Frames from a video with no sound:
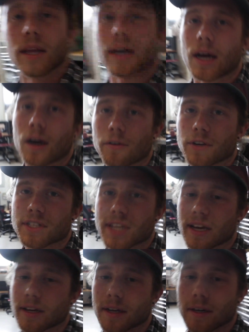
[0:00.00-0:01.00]
Like I already
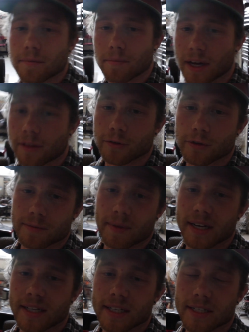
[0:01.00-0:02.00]
said, Mike threw some
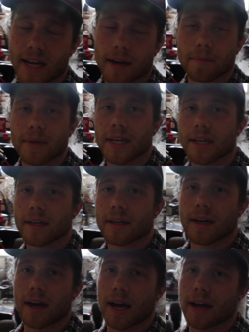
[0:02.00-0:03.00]
ideas at me.
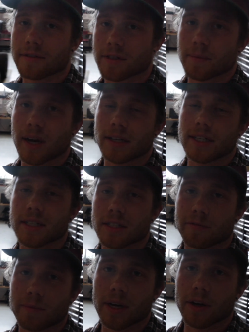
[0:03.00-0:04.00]
I have some ideas
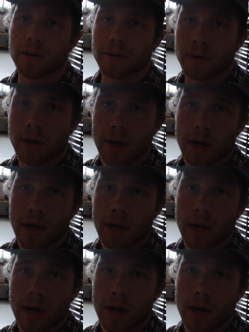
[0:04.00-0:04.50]
of my own.